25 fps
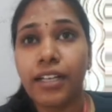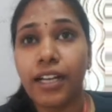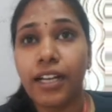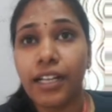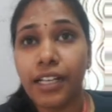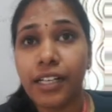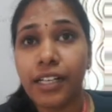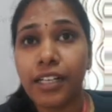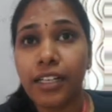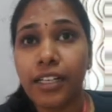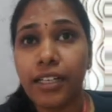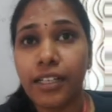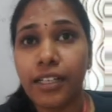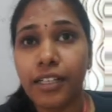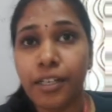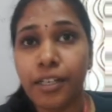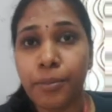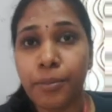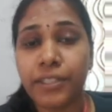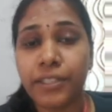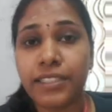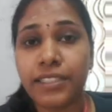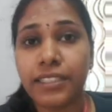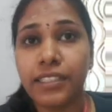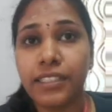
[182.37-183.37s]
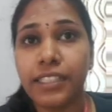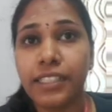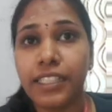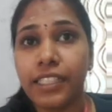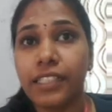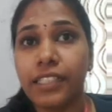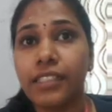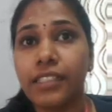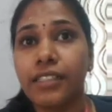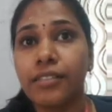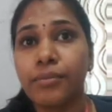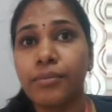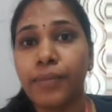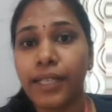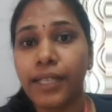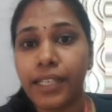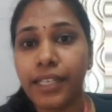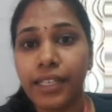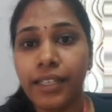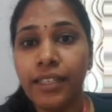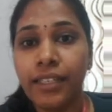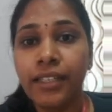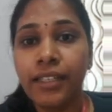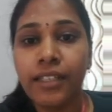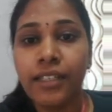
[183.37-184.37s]
underrepresented
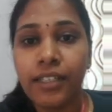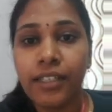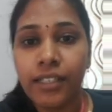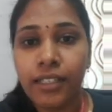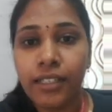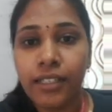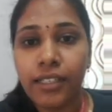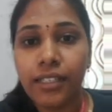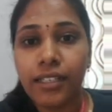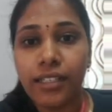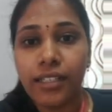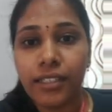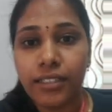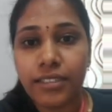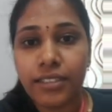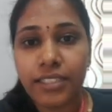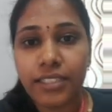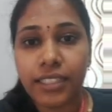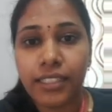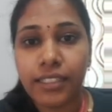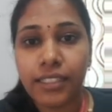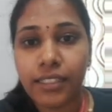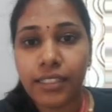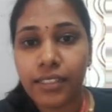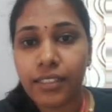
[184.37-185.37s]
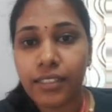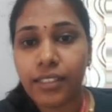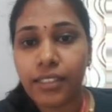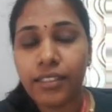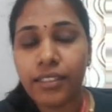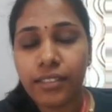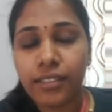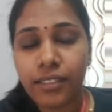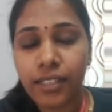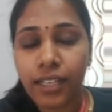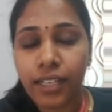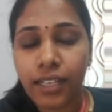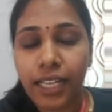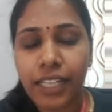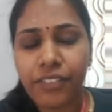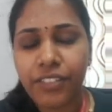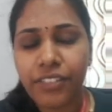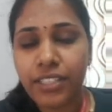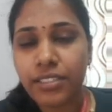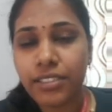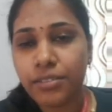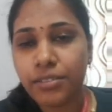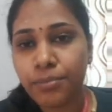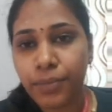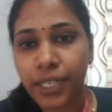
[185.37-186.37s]
by gender.
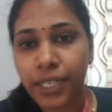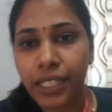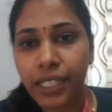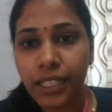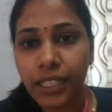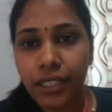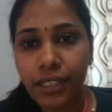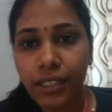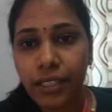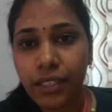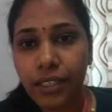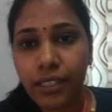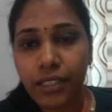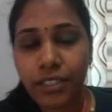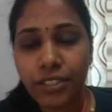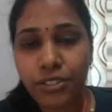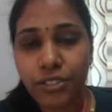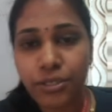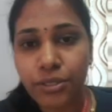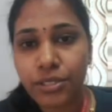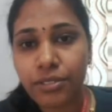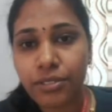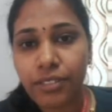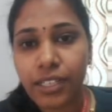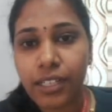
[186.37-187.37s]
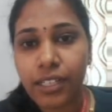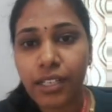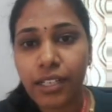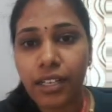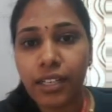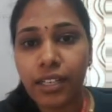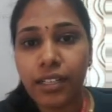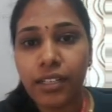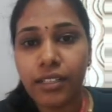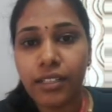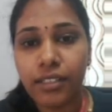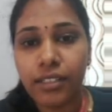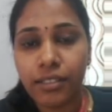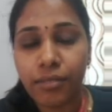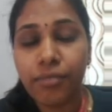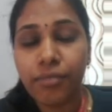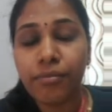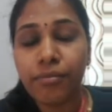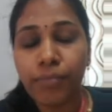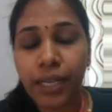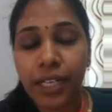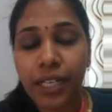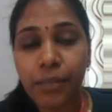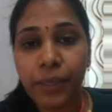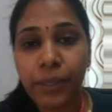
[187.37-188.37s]
Likewise, many issues
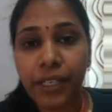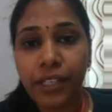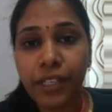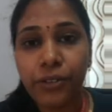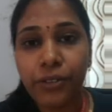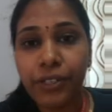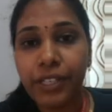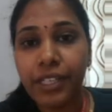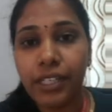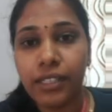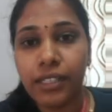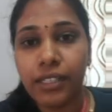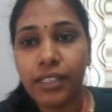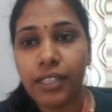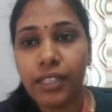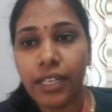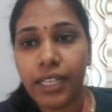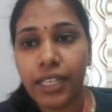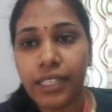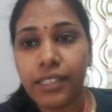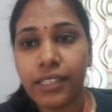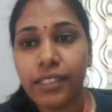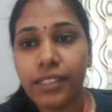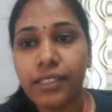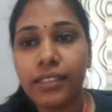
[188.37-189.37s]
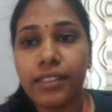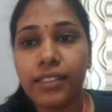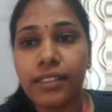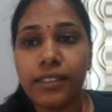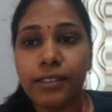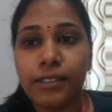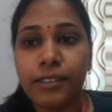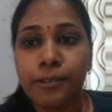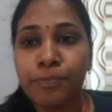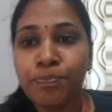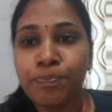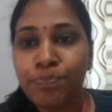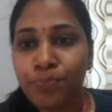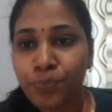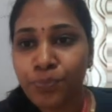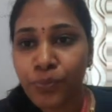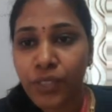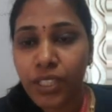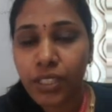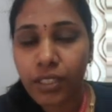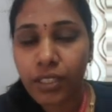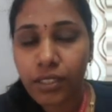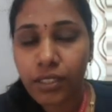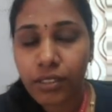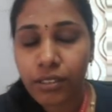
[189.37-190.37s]
might be going like that.
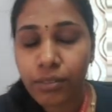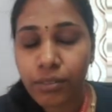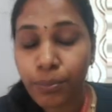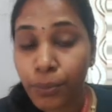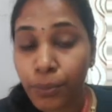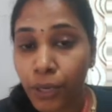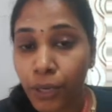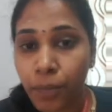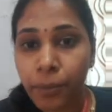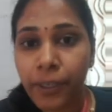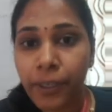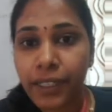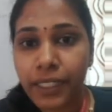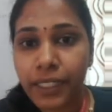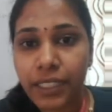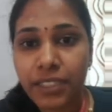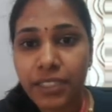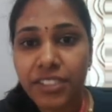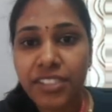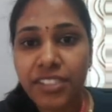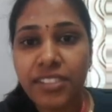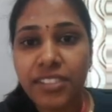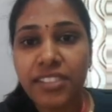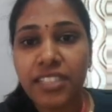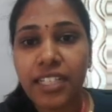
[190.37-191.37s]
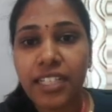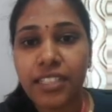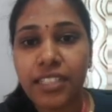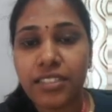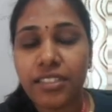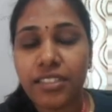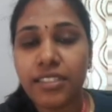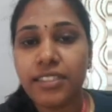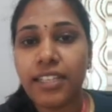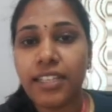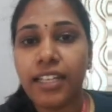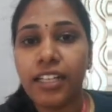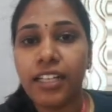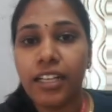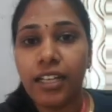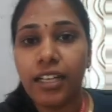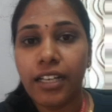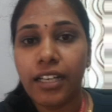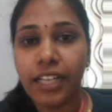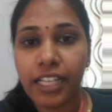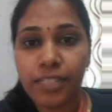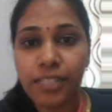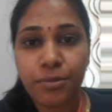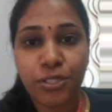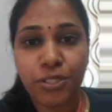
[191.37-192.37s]
Proper retention strategies
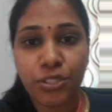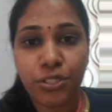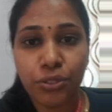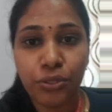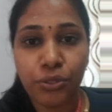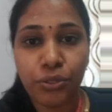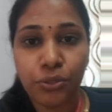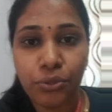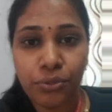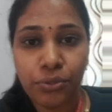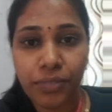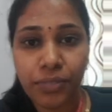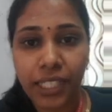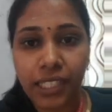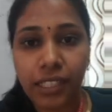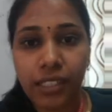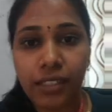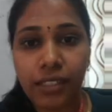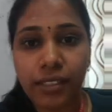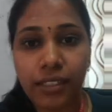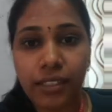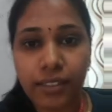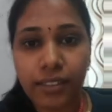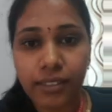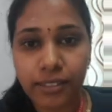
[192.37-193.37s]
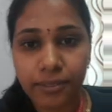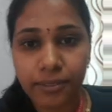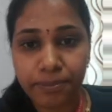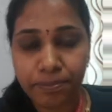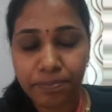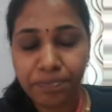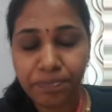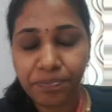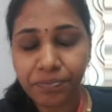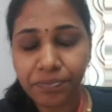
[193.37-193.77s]
helps to know whether